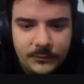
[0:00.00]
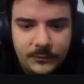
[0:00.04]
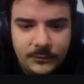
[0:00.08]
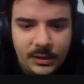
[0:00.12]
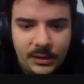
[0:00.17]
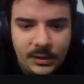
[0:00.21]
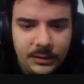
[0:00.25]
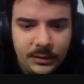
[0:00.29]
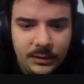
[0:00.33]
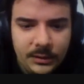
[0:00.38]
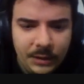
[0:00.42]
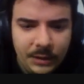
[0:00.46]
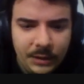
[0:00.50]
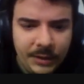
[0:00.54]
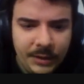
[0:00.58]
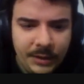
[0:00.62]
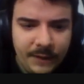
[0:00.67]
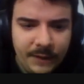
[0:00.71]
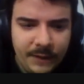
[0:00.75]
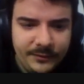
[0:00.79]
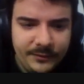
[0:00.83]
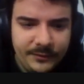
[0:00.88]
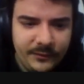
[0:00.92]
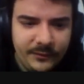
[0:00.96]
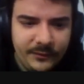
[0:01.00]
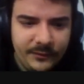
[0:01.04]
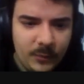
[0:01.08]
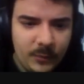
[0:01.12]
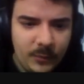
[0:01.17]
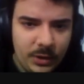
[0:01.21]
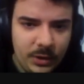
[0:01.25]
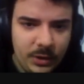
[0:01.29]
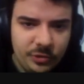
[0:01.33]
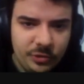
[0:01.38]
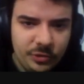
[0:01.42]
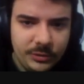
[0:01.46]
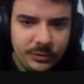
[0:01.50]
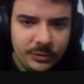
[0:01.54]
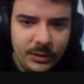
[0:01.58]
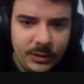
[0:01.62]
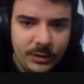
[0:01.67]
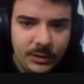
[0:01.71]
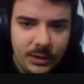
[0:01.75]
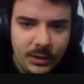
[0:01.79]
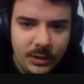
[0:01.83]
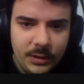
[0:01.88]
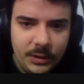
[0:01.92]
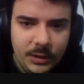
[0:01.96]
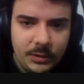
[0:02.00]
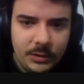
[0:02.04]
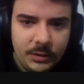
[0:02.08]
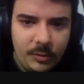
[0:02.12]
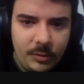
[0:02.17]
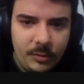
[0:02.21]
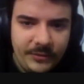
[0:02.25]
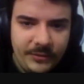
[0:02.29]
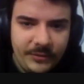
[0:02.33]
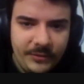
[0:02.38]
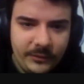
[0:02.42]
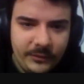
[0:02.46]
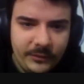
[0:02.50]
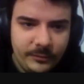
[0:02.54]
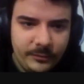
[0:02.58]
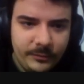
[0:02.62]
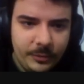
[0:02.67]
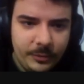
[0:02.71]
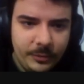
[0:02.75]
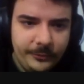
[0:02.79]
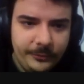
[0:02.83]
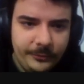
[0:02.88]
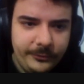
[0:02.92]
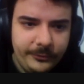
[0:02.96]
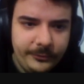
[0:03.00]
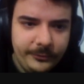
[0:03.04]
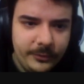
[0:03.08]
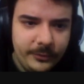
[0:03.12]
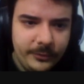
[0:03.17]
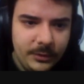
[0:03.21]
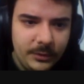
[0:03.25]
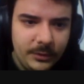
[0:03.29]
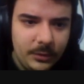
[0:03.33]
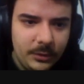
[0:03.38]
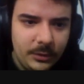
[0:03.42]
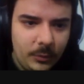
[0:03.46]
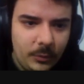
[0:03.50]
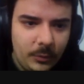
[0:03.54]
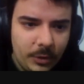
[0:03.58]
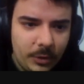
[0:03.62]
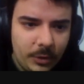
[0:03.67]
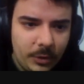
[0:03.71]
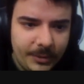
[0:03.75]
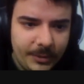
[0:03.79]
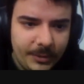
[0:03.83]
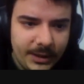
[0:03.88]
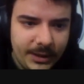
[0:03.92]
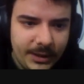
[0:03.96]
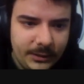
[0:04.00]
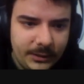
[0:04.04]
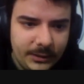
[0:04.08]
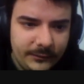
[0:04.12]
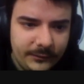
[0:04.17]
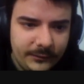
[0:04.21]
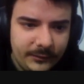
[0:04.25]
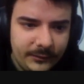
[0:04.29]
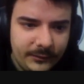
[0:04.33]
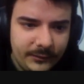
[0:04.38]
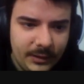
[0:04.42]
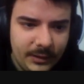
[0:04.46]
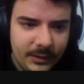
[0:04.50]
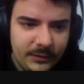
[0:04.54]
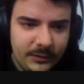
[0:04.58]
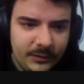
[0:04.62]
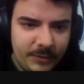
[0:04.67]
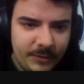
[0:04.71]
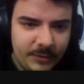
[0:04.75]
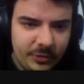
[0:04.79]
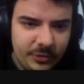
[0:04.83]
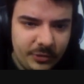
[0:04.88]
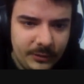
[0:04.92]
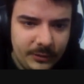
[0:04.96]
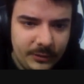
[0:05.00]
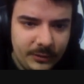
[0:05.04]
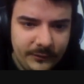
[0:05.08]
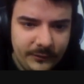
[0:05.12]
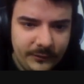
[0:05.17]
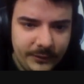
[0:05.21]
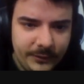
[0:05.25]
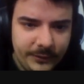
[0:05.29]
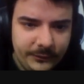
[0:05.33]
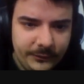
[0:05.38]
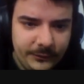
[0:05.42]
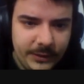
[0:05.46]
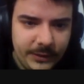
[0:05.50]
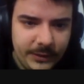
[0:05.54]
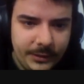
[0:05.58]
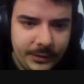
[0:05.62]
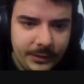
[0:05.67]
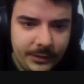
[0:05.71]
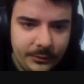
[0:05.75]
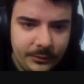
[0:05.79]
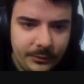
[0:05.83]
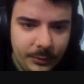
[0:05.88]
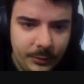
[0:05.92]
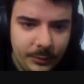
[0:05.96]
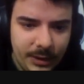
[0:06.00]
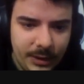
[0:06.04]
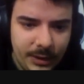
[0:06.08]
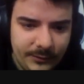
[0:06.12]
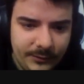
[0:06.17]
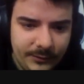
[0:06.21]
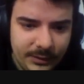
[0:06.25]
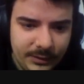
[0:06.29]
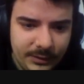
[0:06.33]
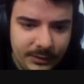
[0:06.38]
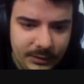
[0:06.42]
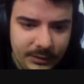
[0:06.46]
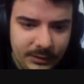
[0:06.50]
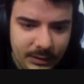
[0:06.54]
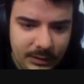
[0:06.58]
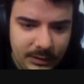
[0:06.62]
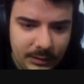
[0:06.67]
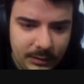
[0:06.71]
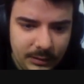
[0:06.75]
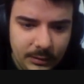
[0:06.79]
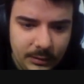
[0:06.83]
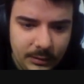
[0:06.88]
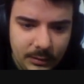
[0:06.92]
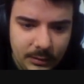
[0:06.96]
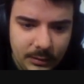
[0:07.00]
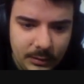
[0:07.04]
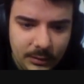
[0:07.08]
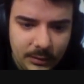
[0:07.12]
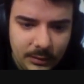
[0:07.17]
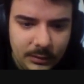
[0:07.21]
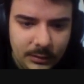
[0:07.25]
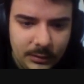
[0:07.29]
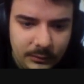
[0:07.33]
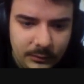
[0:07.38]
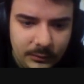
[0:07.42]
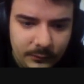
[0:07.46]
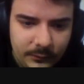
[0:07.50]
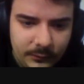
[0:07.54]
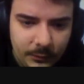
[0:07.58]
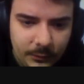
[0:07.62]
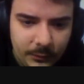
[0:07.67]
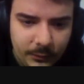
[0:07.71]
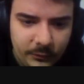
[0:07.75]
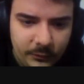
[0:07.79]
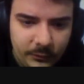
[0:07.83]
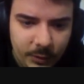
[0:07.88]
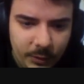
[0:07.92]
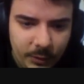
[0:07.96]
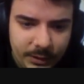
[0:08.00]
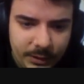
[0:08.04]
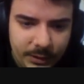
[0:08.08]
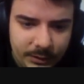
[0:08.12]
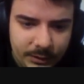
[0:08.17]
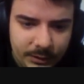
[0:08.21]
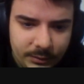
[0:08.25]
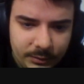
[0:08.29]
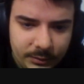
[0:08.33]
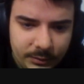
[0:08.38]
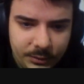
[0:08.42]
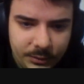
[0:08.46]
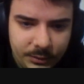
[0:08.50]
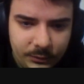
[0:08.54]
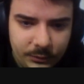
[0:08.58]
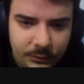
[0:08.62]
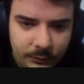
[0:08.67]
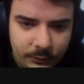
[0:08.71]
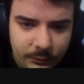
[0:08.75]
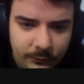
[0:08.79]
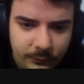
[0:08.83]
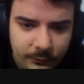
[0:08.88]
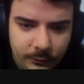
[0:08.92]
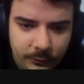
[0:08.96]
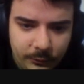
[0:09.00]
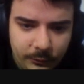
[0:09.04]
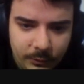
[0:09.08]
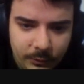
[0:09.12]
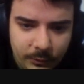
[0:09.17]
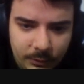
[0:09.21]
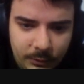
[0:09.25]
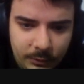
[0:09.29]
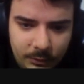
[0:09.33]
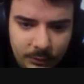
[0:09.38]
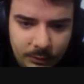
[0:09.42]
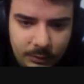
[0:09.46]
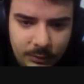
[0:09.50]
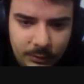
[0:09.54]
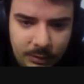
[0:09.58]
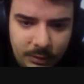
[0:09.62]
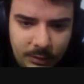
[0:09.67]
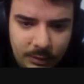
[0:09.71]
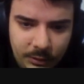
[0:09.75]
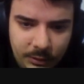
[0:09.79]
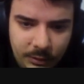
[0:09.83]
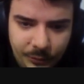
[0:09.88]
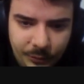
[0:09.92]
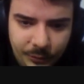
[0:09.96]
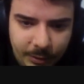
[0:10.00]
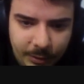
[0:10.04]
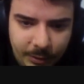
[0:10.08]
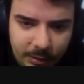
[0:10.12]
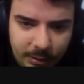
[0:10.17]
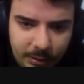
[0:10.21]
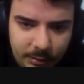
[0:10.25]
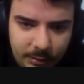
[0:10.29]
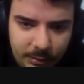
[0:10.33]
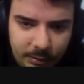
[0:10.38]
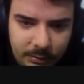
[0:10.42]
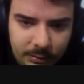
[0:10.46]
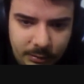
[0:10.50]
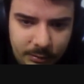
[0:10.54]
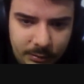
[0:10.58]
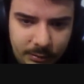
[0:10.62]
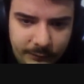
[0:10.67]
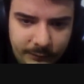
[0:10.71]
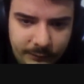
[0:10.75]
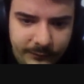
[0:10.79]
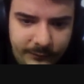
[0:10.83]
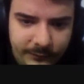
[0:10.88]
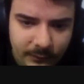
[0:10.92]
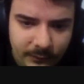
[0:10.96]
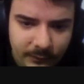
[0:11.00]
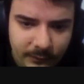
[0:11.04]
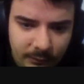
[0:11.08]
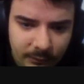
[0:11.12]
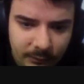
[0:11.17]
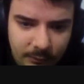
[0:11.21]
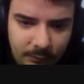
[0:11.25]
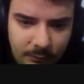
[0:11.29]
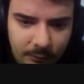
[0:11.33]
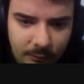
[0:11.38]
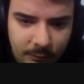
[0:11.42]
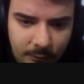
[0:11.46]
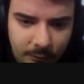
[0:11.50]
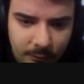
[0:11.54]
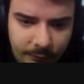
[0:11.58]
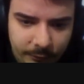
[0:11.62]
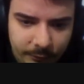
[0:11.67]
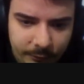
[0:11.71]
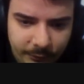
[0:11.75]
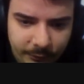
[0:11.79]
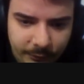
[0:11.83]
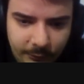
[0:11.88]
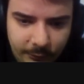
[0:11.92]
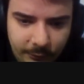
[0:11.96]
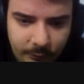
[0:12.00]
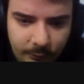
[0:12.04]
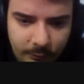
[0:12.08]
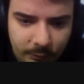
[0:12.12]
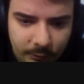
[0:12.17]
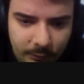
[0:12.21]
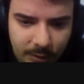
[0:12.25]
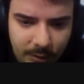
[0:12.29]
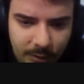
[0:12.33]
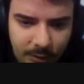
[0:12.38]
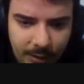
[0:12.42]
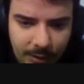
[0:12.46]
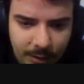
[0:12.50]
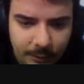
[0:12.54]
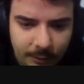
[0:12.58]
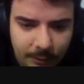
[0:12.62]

Now we have this equation that represents both quantum mechanics and special relativity together. We have that E is always greater than or equal to h bar c over 2L.